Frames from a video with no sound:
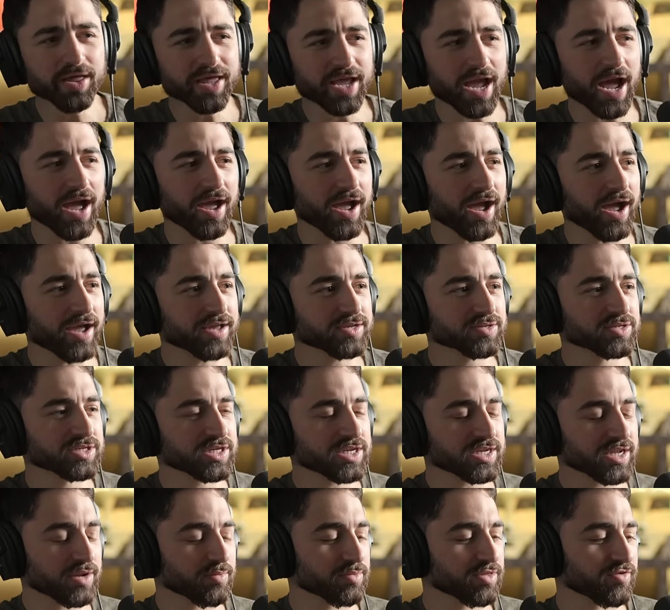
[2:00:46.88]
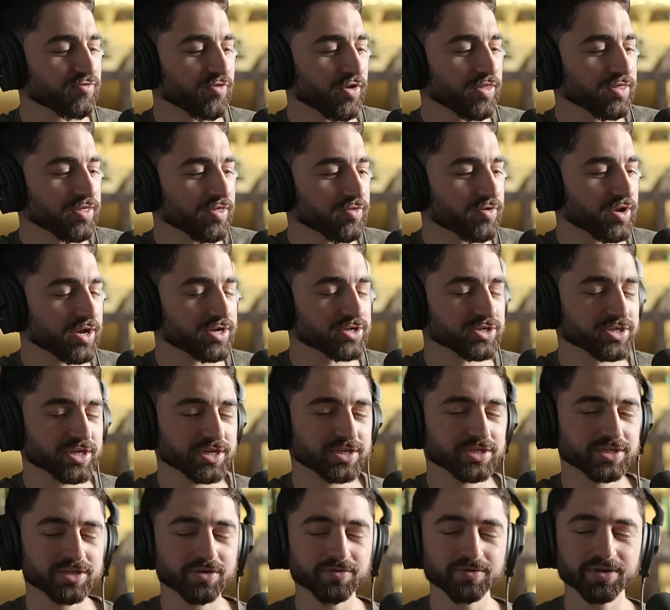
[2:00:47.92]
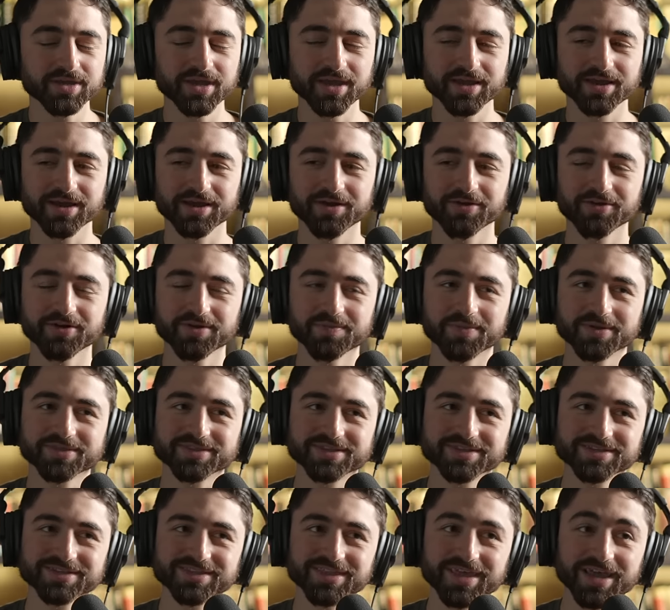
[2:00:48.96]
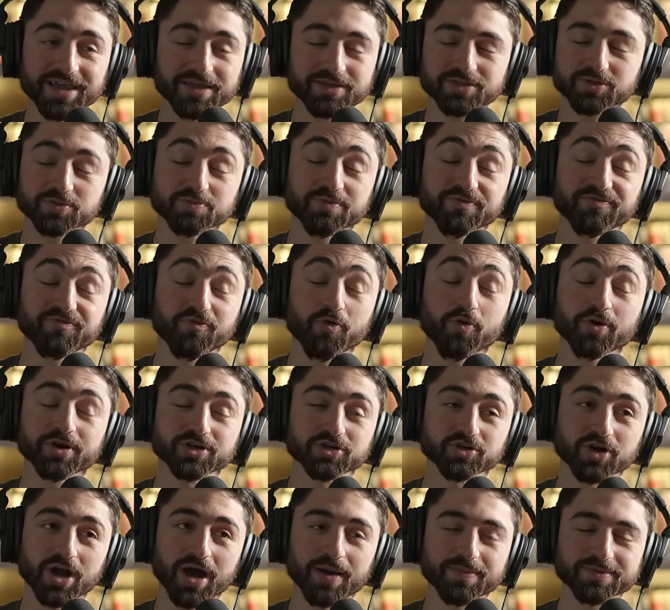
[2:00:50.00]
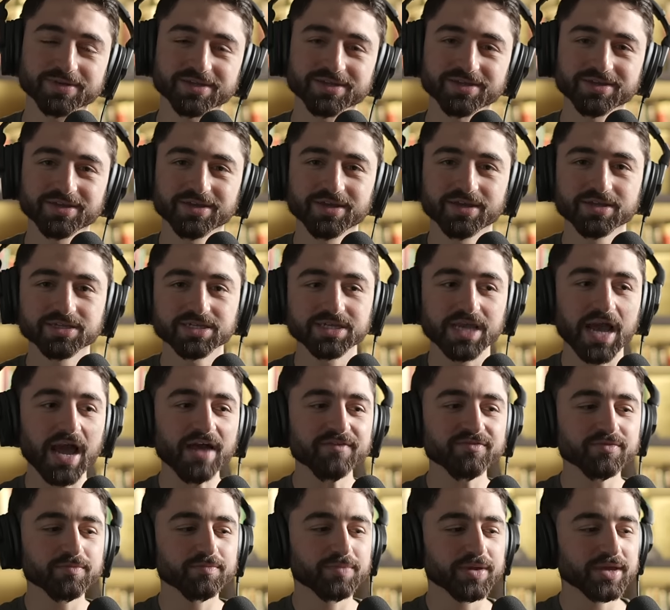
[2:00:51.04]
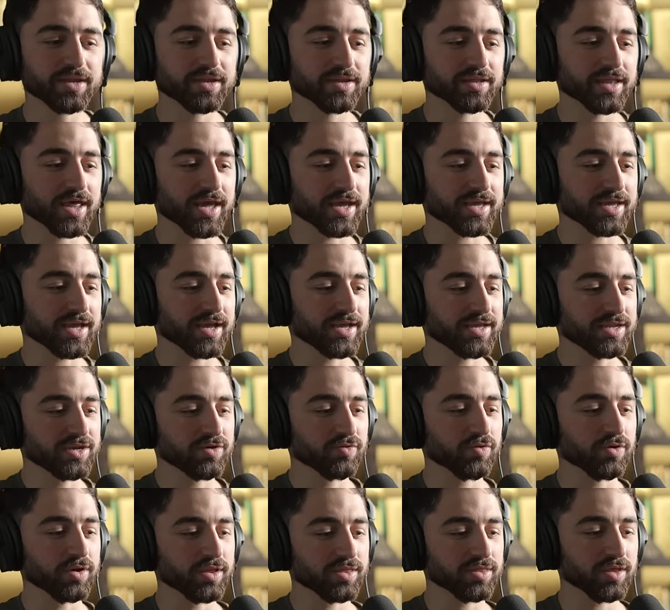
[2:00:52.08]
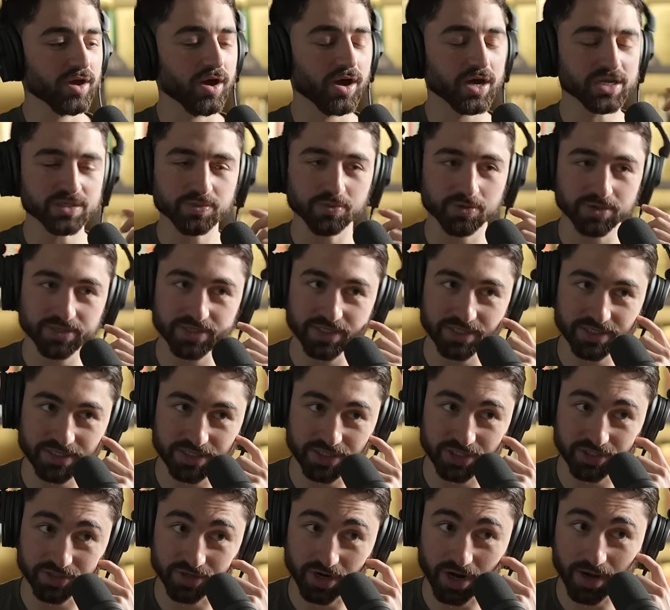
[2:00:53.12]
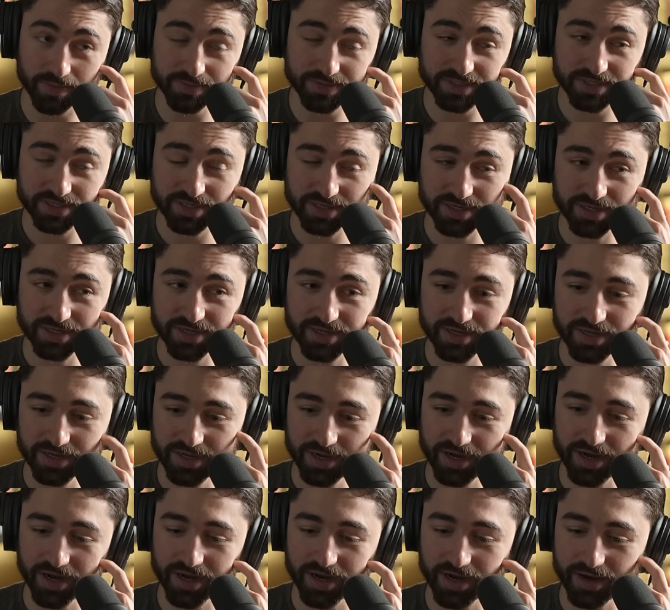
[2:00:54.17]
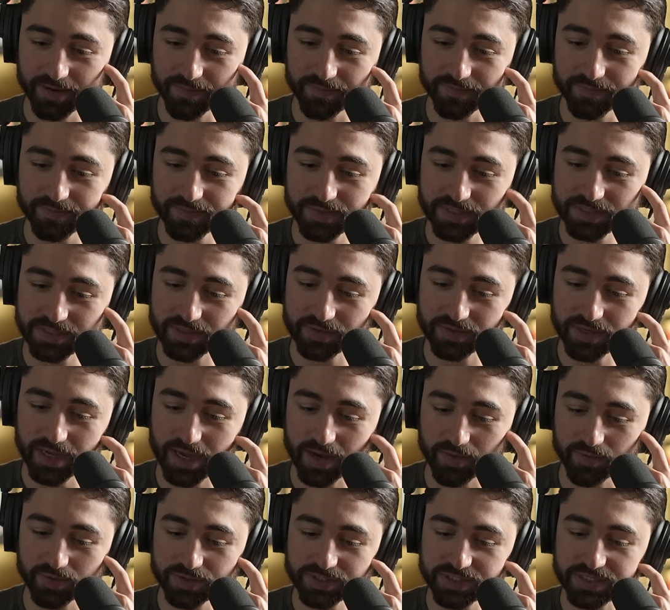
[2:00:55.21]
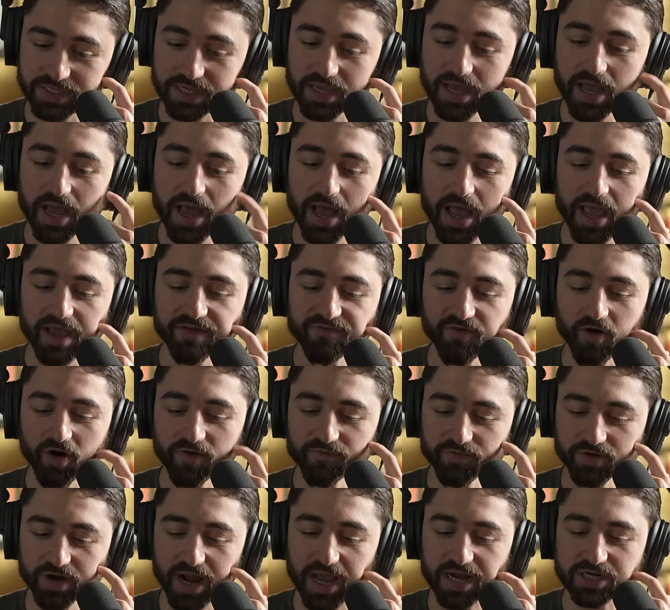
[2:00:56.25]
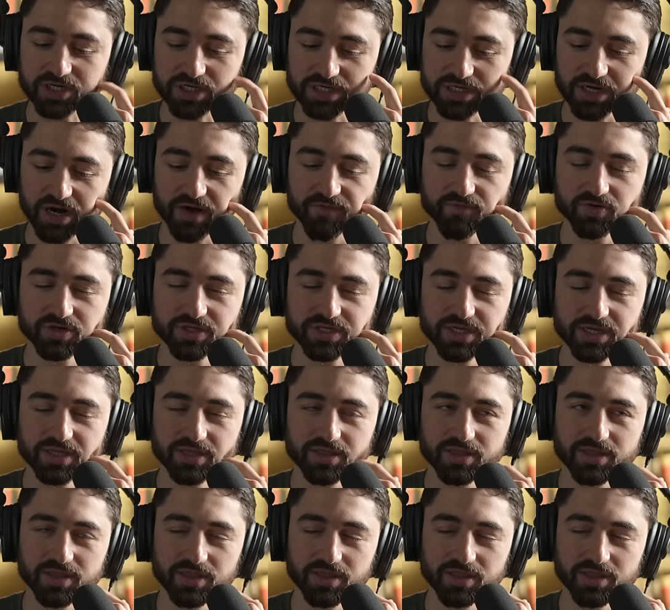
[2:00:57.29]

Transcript: Like I, I, was sitting down with a friend the other day, and she's like, "So Nick, I heard about this thing. And this was before it dropped. See, I haven't been like in in the hospital since it's dropped. Um, so yeah, we'll see if Harvard actually covers it.